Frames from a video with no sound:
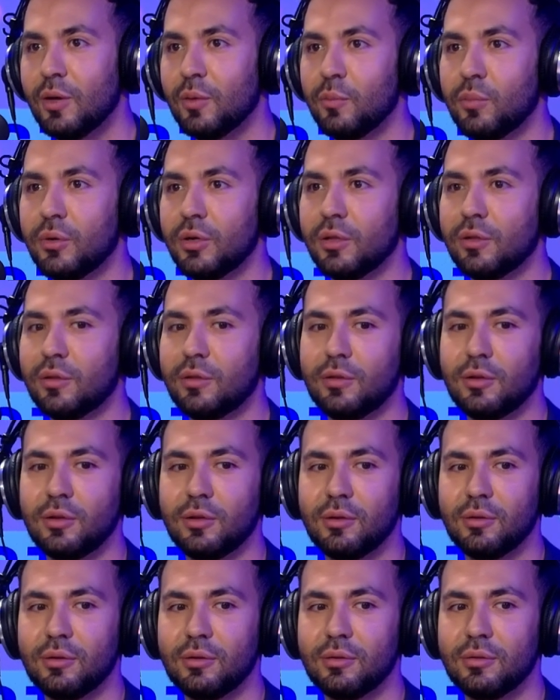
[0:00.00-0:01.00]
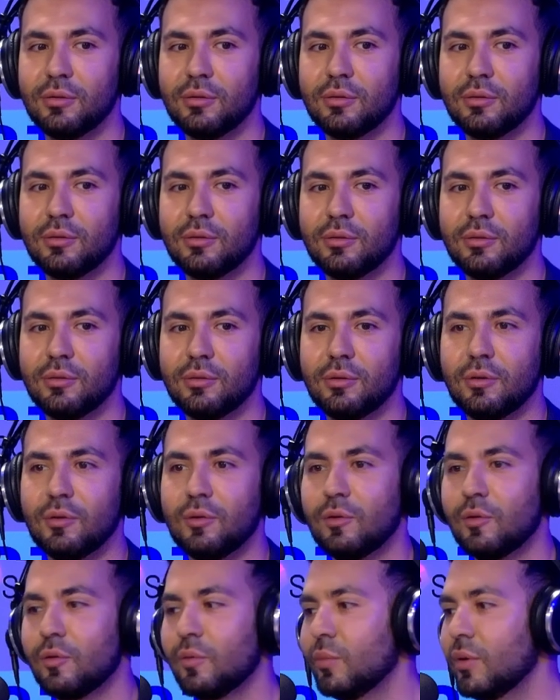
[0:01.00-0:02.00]
But
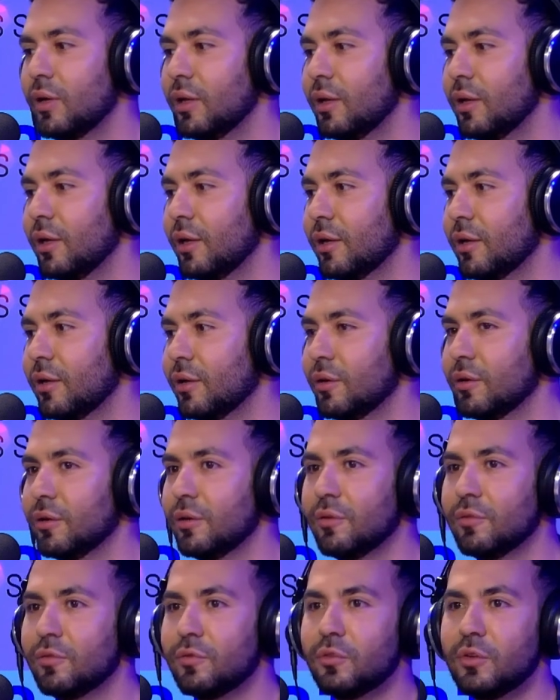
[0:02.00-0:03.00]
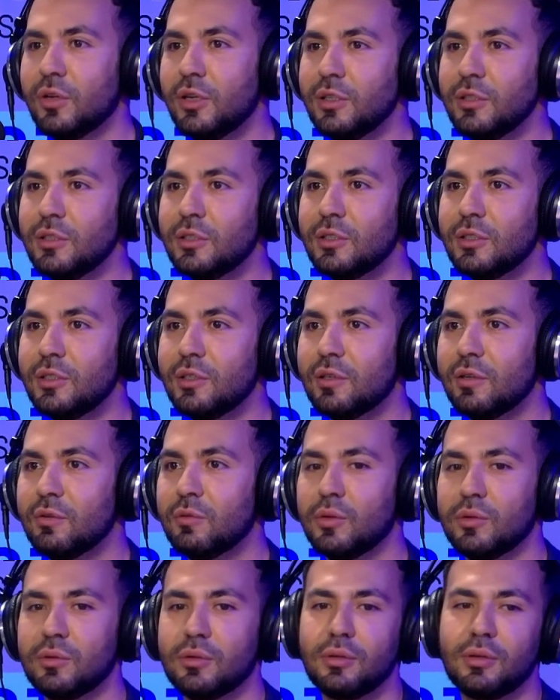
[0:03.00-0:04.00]
all my like friends here,
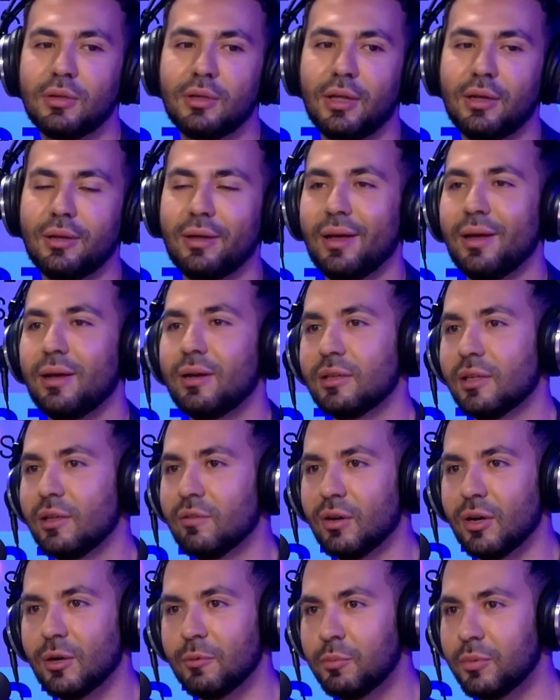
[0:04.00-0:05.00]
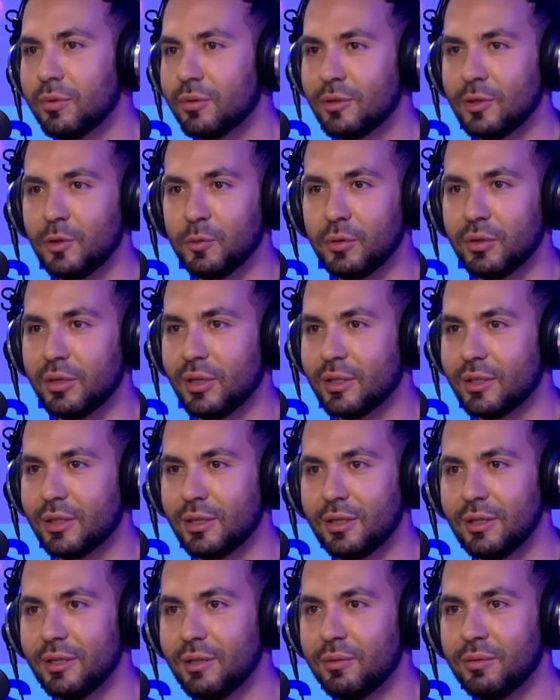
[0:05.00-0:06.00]
everyone told me like, give up, you will not
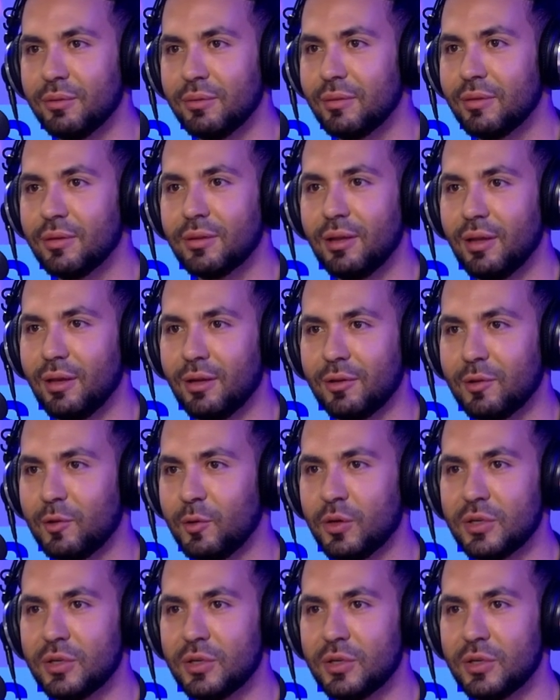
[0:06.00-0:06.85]
get it. Like